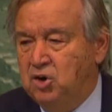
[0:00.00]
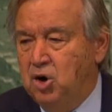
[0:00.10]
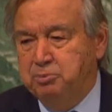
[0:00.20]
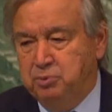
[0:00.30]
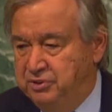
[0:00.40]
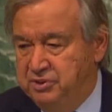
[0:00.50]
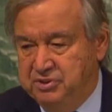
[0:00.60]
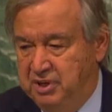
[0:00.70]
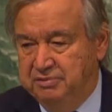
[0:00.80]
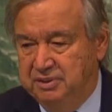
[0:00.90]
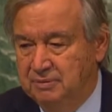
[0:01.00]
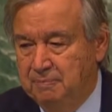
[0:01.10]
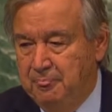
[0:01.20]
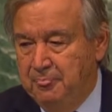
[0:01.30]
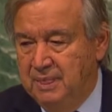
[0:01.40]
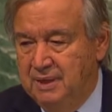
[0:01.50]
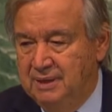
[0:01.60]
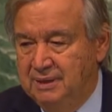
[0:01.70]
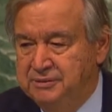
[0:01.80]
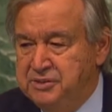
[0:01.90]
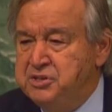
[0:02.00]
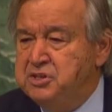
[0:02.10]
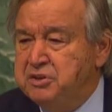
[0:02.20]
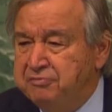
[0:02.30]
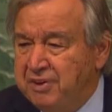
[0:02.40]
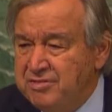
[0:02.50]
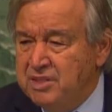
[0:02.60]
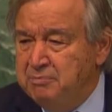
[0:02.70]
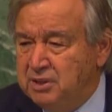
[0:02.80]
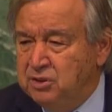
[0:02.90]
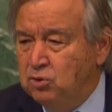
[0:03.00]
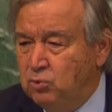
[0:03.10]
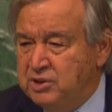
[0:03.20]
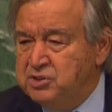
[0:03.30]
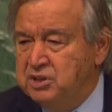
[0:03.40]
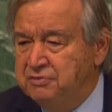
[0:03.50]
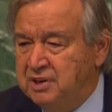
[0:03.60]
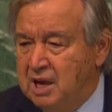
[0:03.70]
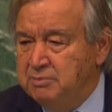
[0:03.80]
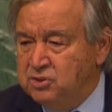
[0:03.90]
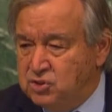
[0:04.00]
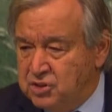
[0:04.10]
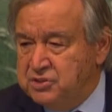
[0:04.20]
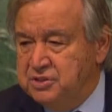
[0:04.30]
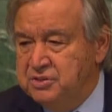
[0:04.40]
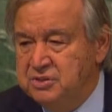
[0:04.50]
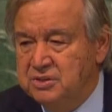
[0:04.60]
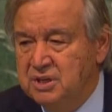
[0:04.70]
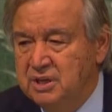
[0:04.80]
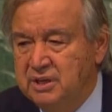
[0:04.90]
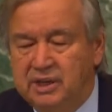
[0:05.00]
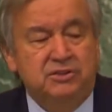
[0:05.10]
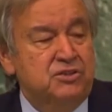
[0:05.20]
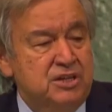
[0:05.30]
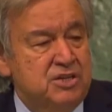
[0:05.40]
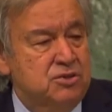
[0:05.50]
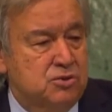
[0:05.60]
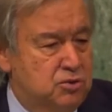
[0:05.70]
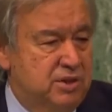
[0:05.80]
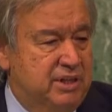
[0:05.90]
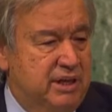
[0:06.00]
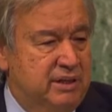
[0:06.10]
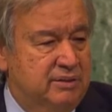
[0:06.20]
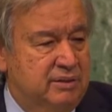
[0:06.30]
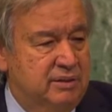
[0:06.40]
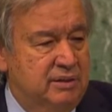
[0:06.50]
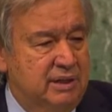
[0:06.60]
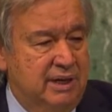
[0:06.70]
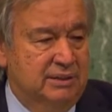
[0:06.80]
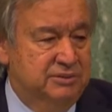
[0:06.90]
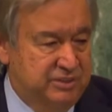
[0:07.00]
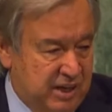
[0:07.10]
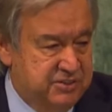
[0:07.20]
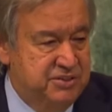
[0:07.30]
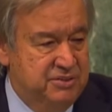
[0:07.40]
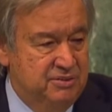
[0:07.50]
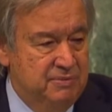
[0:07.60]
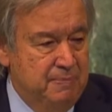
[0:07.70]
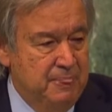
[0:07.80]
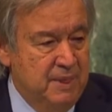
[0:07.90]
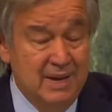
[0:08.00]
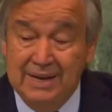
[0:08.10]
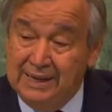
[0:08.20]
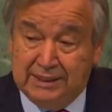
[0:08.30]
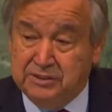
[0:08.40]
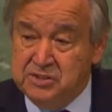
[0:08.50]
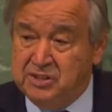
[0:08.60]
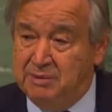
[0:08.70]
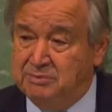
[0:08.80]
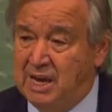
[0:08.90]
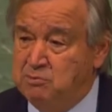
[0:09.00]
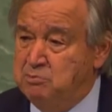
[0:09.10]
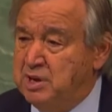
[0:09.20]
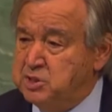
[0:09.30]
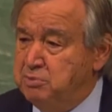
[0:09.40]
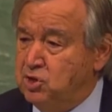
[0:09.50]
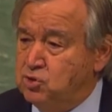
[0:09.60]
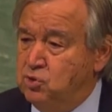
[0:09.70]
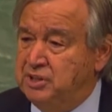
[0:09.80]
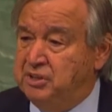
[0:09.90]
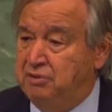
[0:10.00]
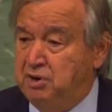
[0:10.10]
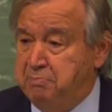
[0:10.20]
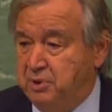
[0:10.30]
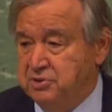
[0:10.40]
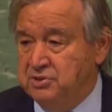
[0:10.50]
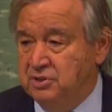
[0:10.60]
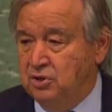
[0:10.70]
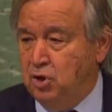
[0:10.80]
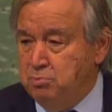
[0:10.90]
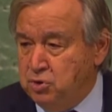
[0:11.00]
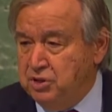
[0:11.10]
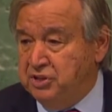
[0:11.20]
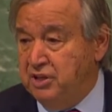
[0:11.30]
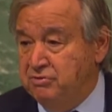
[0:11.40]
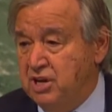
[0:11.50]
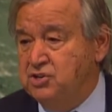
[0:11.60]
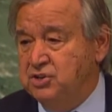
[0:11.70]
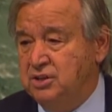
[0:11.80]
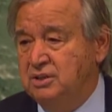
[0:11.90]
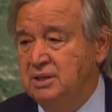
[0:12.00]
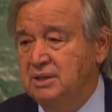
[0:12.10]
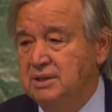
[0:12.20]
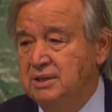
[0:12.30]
at COP27. This is a fundamental question of climate justice, international solidarity, and trust. And at the same time, we must make sure that every person, community, and nation